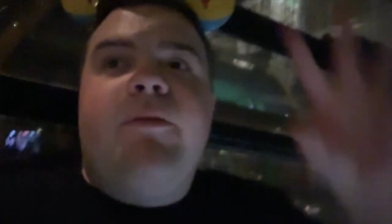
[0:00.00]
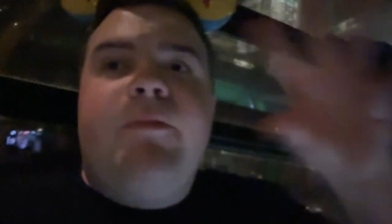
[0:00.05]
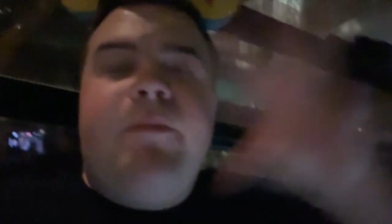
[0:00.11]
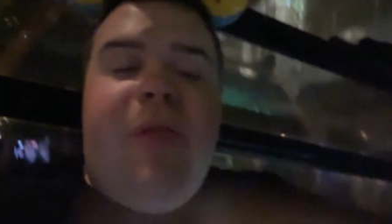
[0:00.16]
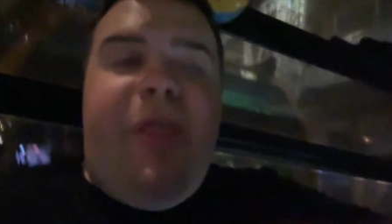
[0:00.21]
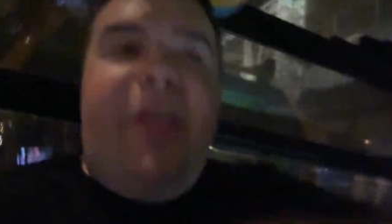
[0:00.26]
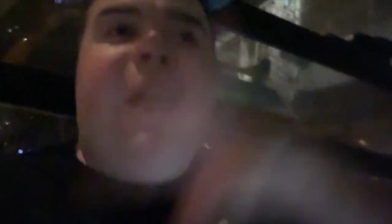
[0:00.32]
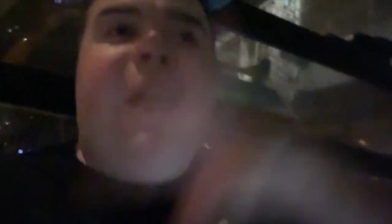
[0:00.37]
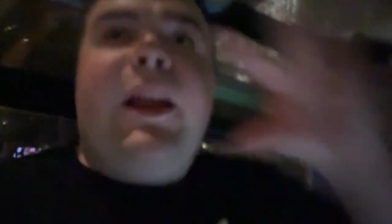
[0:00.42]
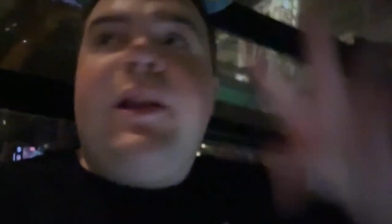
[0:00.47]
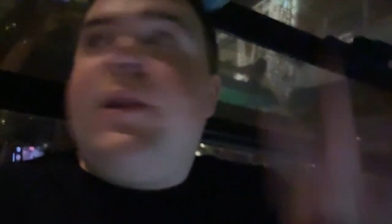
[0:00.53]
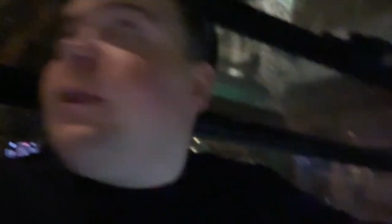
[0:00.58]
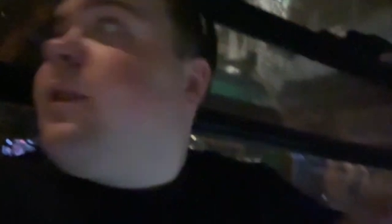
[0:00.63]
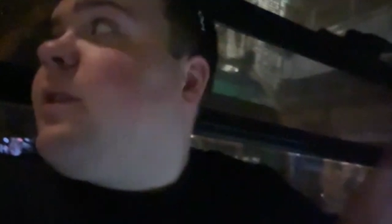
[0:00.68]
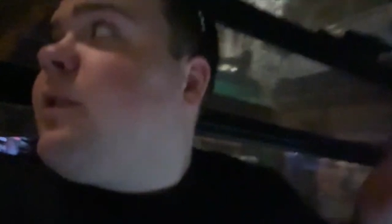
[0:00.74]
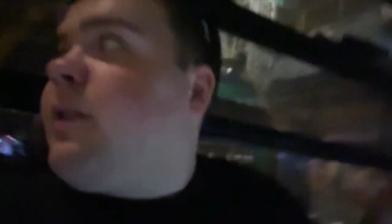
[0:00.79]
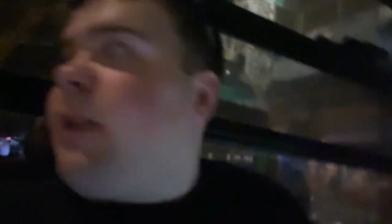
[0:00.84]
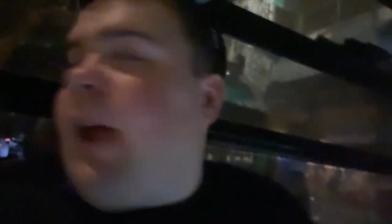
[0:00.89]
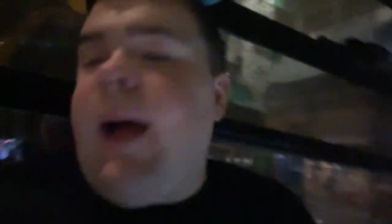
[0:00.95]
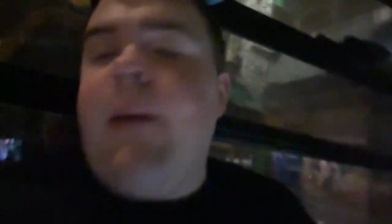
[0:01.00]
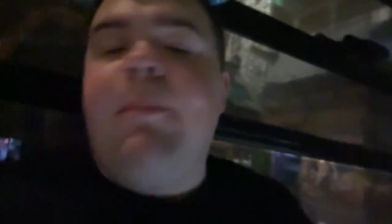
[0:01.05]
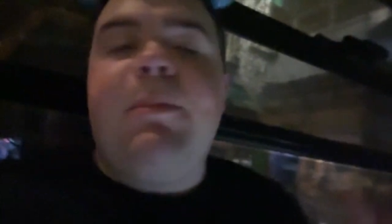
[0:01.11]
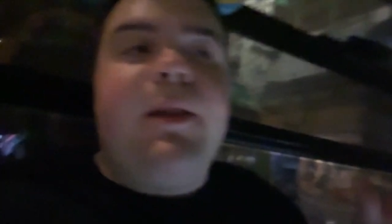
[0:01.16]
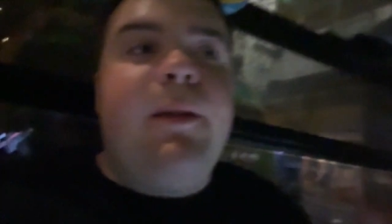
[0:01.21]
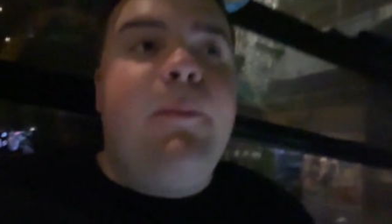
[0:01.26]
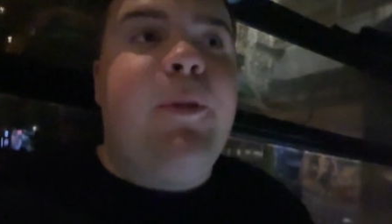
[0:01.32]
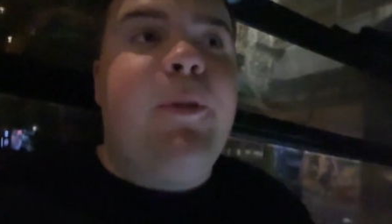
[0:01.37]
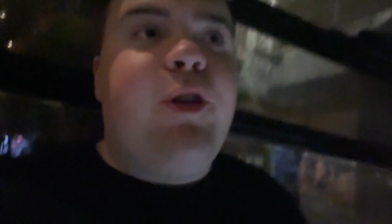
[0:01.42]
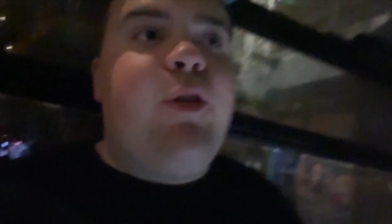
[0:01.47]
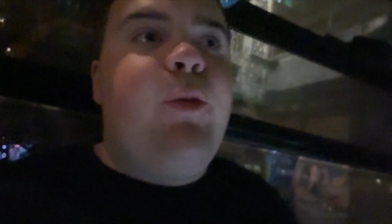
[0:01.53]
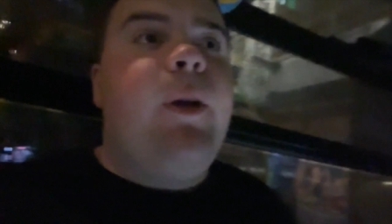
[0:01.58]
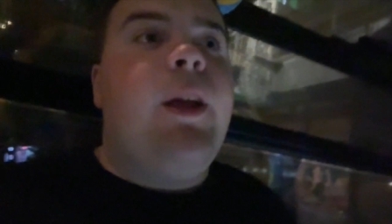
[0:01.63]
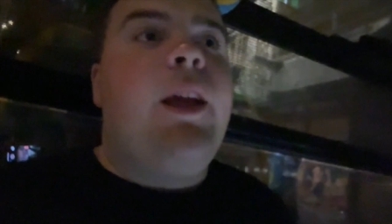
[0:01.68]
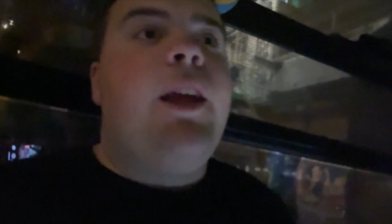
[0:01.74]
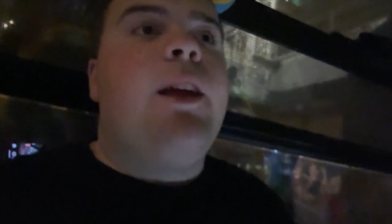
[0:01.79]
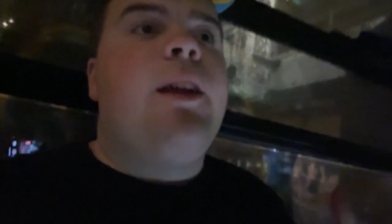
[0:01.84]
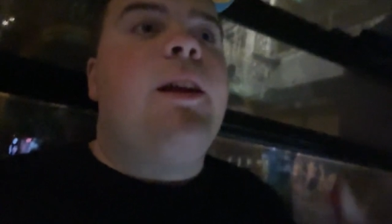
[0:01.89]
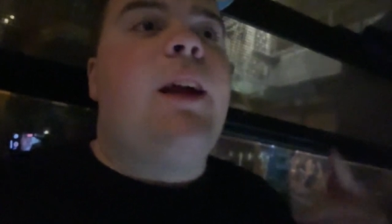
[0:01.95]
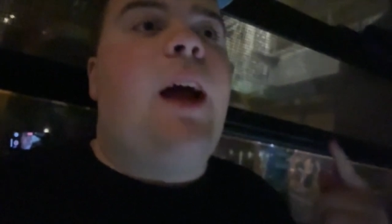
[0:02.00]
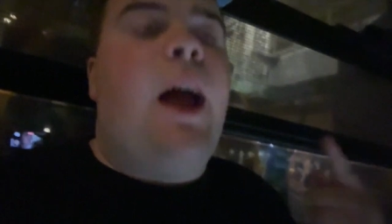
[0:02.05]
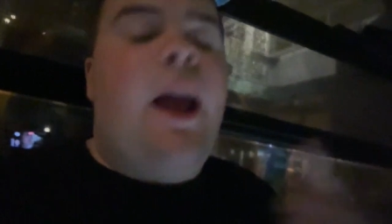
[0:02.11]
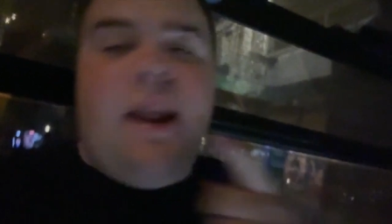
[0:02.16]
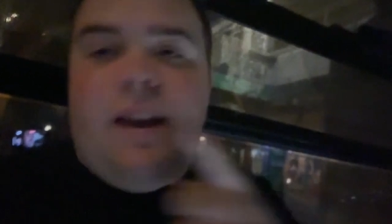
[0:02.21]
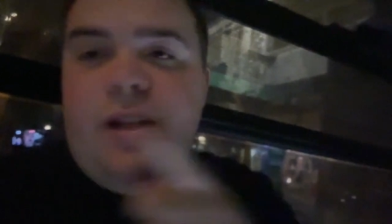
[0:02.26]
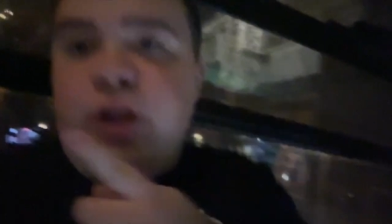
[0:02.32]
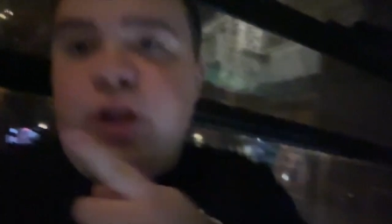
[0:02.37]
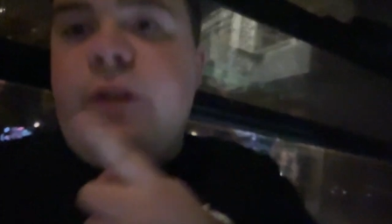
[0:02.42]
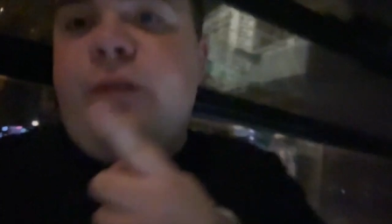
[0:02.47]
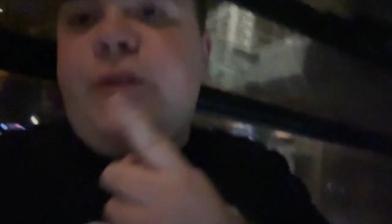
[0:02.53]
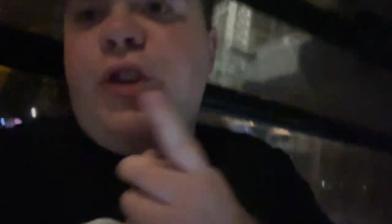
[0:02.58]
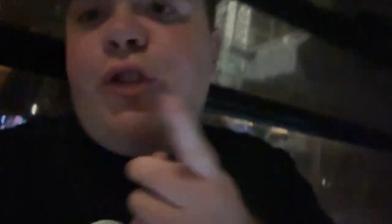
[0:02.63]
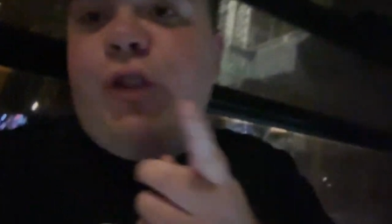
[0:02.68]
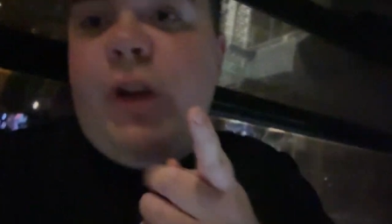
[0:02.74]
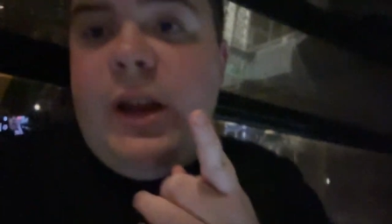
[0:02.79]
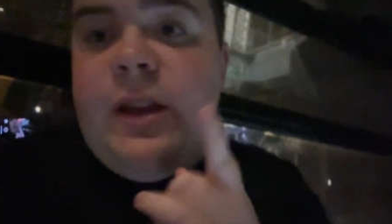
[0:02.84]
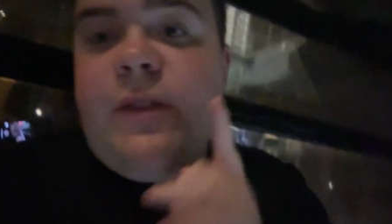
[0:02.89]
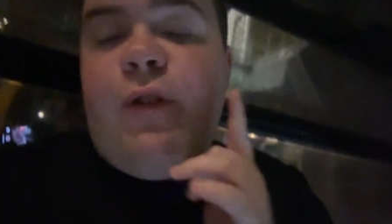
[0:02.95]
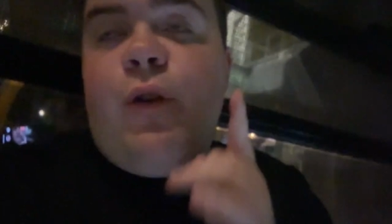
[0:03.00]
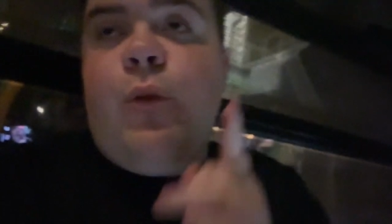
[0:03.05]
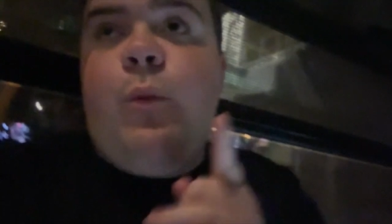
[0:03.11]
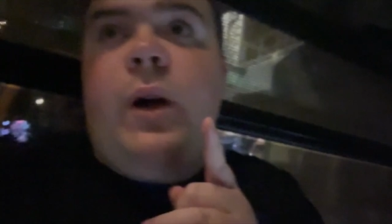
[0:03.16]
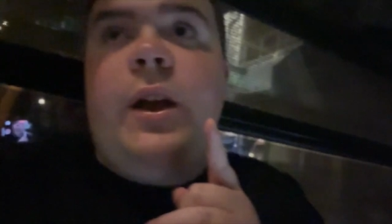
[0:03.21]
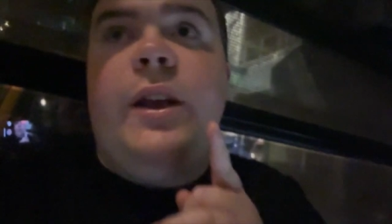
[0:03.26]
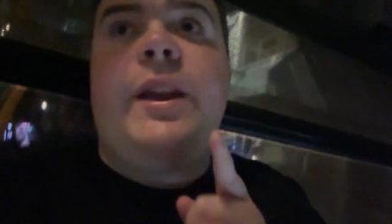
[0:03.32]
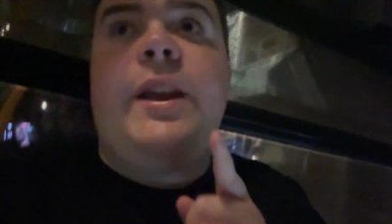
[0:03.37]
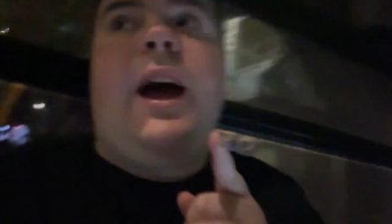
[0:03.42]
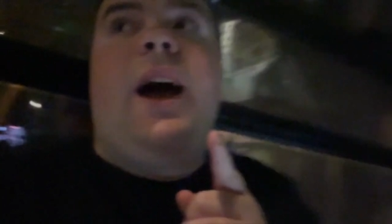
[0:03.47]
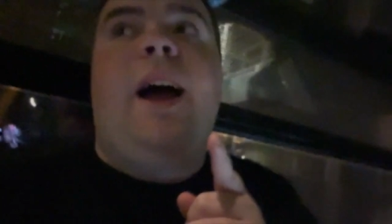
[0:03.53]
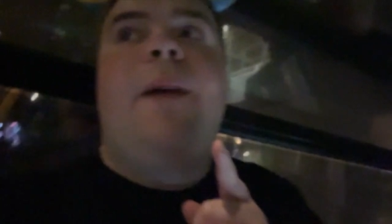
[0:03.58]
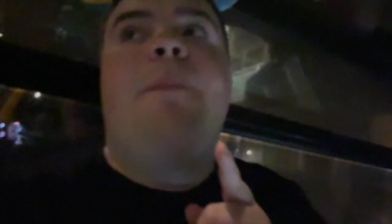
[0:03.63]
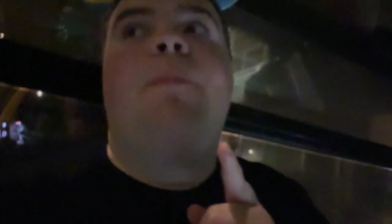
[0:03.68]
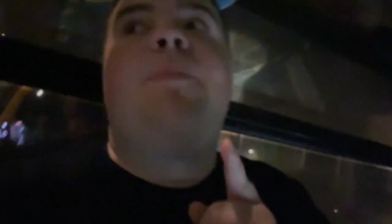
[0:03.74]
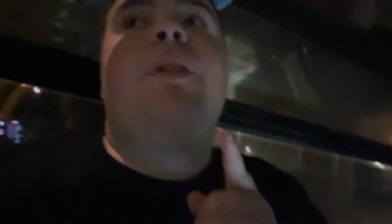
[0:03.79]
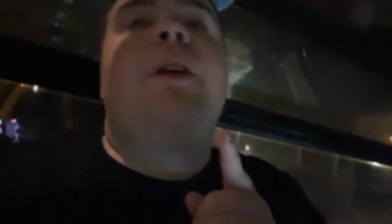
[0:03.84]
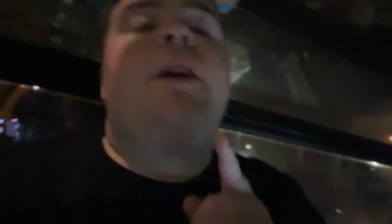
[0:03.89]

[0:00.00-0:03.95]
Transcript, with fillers: things, stops in between, and you have to transfer one time.